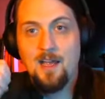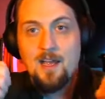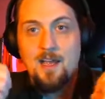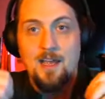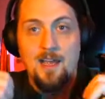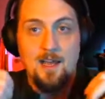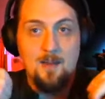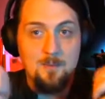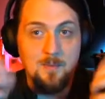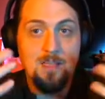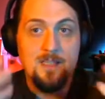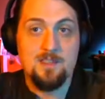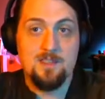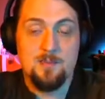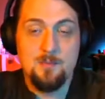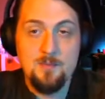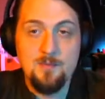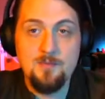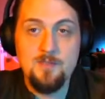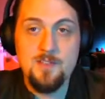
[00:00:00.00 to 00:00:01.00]
and makes
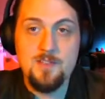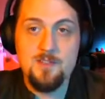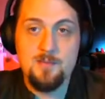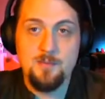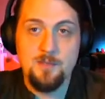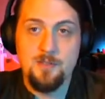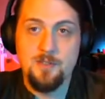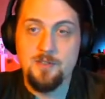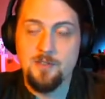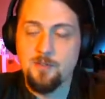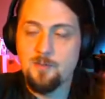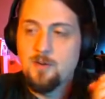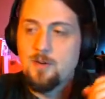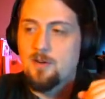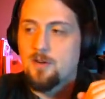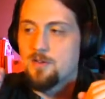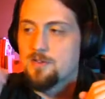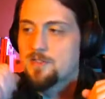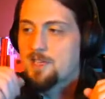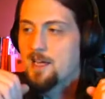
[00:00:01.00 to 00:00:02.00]
them invisible in the
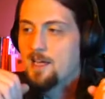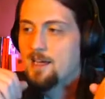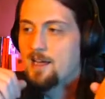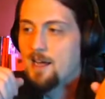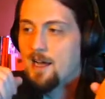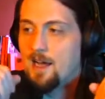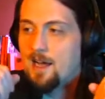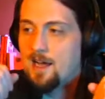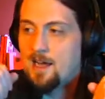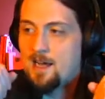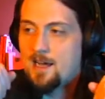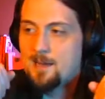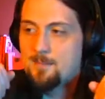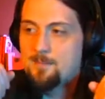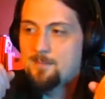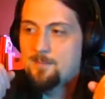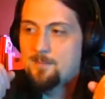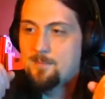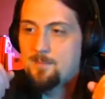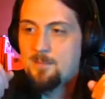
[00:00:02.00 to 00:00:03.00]
world.
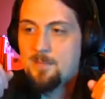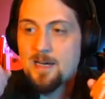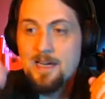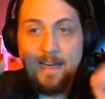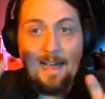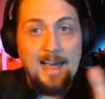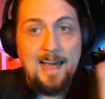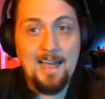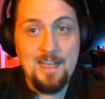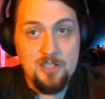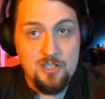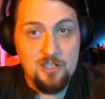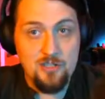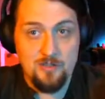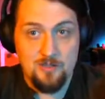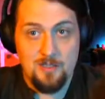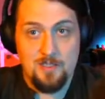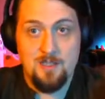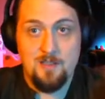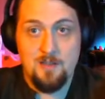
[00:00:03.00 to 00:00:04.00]
But
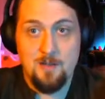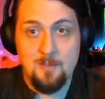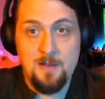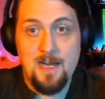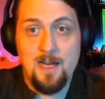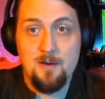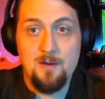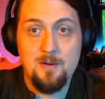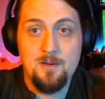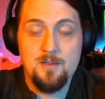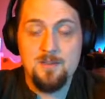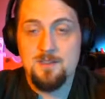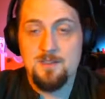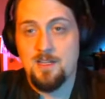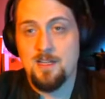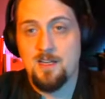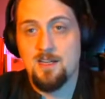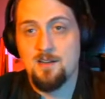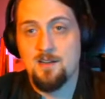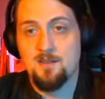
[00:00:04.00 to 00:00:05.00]
actually, the powers
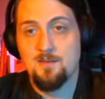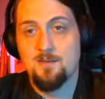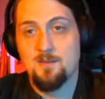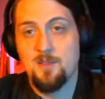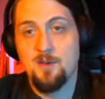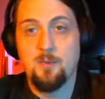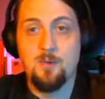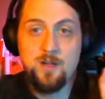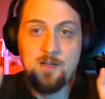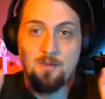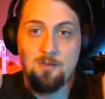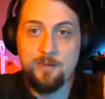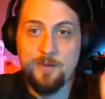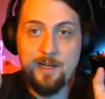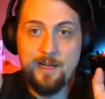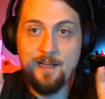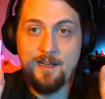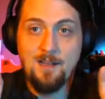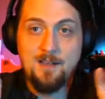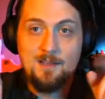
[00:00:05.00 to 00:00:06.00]
of the One
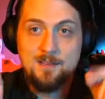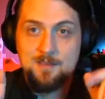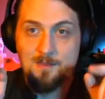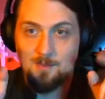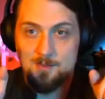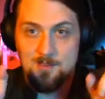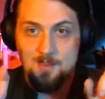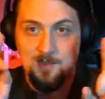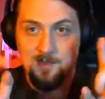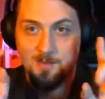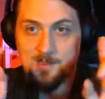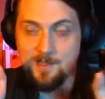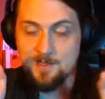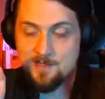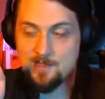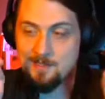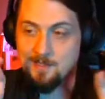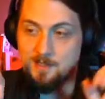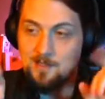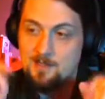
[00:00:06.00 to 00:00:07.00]
Ring, which is what
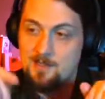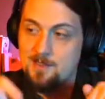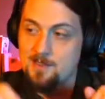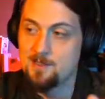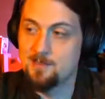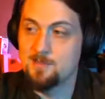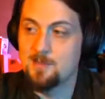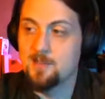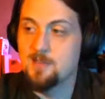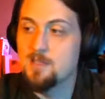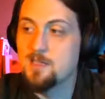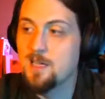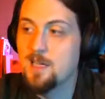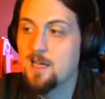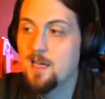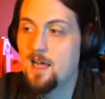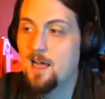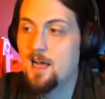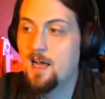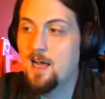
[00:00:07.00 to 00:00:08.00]
it's called in the book,
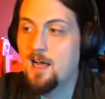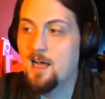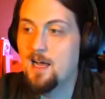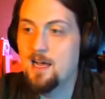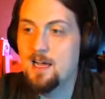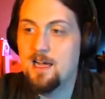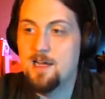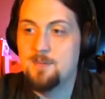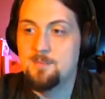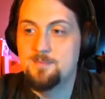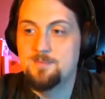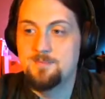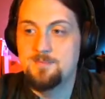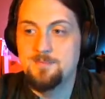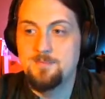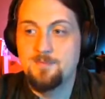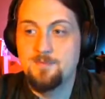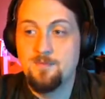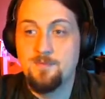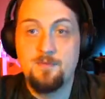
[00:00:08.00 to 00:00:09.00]

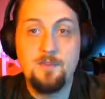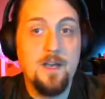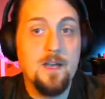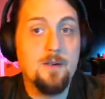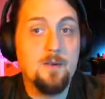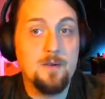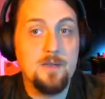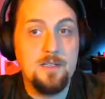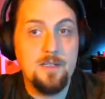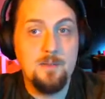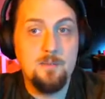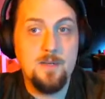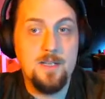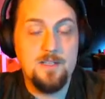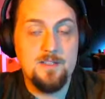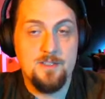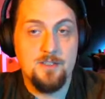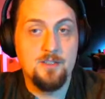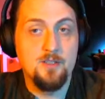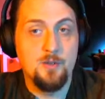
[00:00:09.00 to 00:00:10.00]
vary
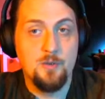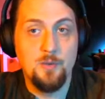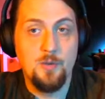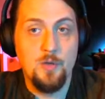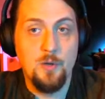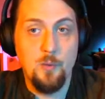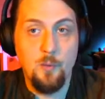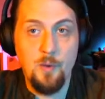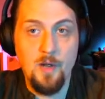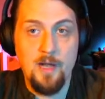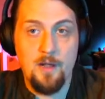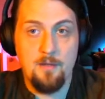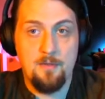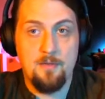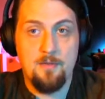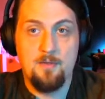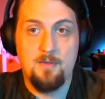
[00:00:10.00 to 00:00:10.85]
based on who they're with.